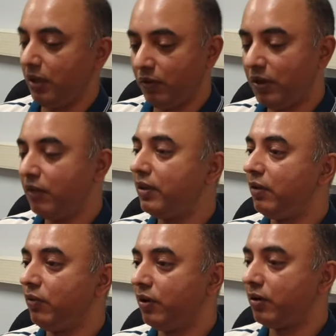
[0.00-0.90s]
even if
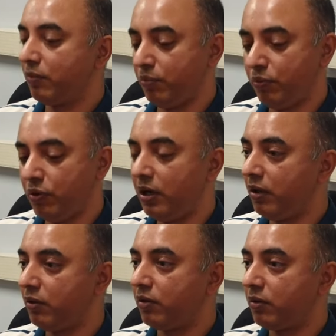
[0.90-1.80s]
they work
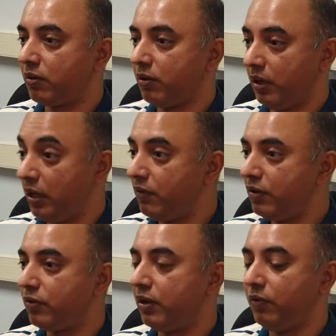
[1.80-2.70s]
poorly
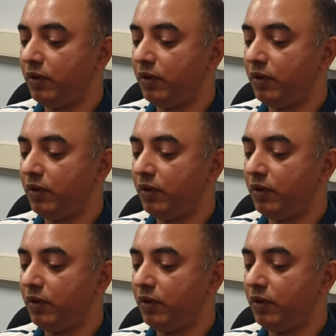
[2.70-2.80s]
individually,